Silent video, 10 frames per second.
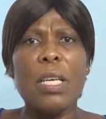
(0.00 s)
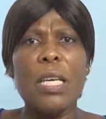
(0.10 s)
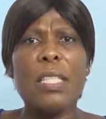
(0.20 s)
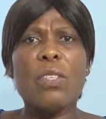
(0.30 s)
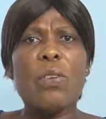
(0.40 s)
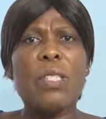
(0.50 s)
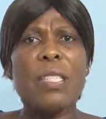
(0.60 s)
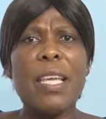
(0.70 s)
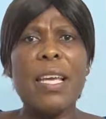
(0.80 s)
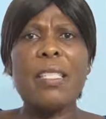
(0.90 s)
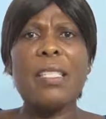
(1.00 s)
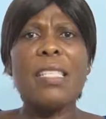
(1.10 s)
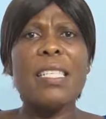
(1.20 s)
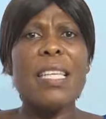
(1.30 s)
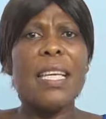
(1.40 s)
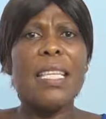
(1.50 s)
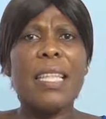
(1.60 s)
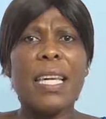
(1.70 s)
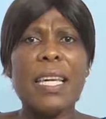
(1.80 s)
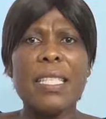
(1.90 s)
It contains nearly
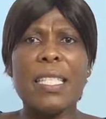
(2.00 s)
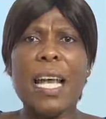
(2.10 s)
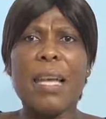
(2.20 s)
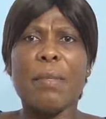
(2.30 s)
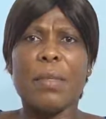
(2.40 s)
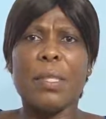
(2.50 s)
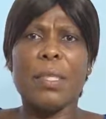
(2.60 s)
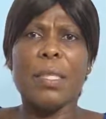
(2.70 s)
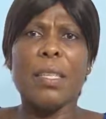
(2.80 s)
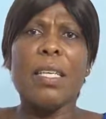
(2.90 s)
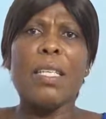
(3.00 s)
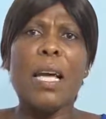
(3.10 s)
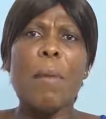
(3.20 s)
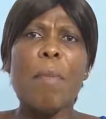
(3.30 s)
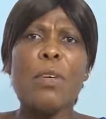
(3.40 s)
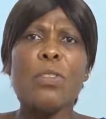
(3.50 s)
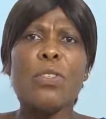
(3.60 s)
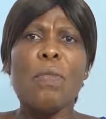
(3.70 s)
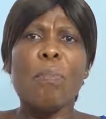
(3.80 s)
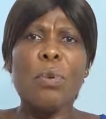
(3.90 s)
3 times the amount
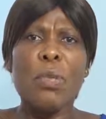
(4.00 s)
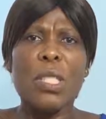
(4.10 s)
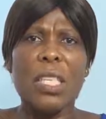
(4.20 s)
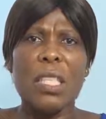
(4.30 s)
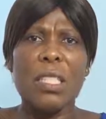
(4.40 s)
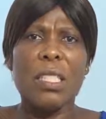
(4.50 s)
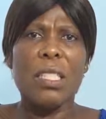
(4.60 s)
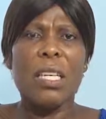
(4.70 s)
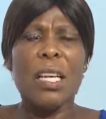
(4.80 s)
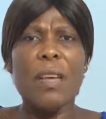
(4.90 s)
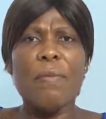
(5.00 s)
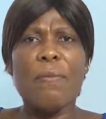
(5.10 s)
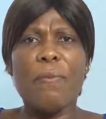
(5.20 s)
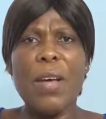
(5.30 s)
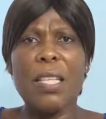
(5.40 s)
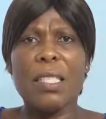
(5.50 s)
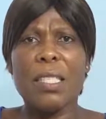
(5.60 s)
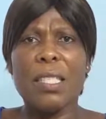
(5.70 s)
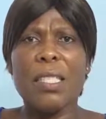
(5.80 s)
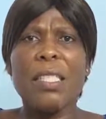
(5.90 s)
of protein and fat
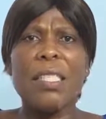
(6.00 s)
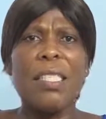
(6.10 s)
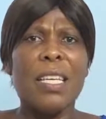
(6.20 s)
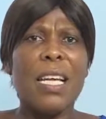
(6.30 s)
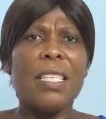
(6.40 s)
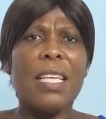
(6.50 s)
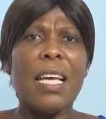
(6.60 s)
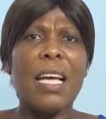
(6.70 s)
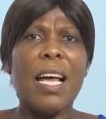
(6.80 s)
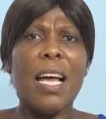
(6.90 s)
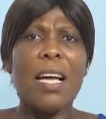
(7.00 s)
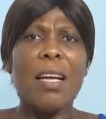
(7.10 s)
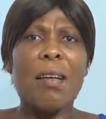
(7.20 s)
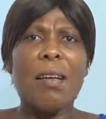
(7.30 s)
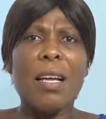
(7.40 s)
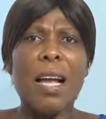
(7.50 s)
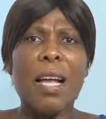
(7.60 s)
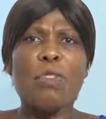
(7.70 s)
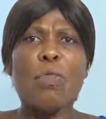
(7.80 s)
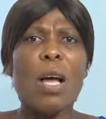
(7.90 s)
than the
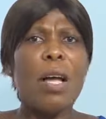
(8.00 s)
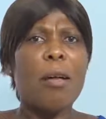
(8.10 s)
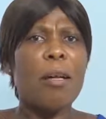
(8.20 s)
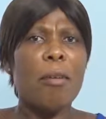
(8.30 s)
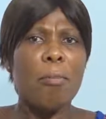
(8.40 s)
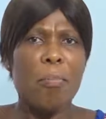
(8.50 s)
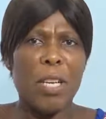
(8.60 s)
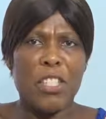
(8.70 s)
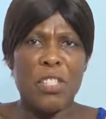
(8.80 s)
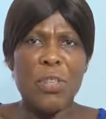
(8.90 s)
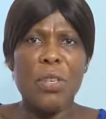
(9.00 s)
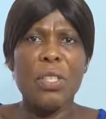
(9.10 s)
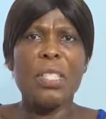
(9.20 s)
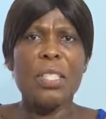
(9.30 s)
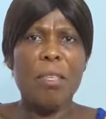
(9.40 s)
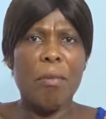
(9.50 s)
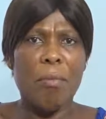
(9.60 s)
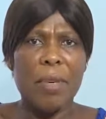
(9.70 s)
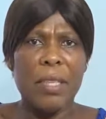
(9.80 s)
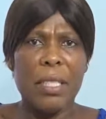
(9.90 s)
actual matured
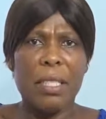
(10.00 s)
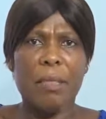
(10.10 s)
milk.